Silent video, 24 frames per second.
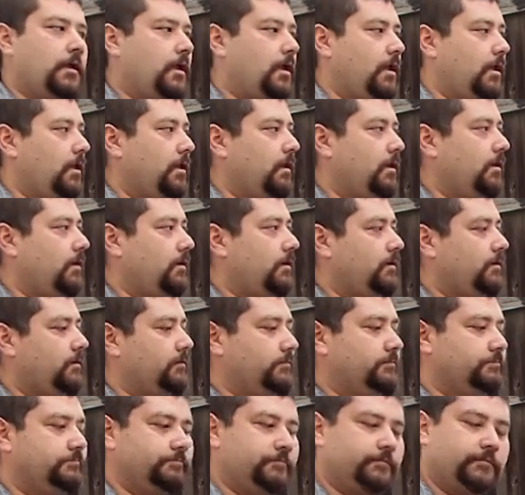
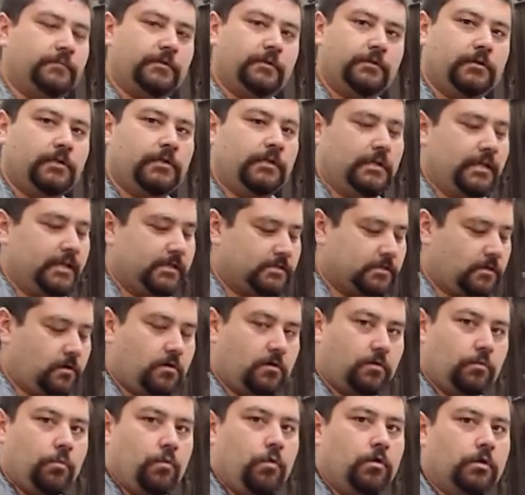and collect
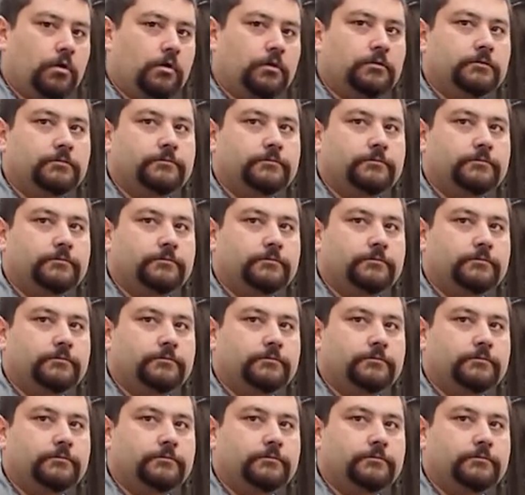our wort.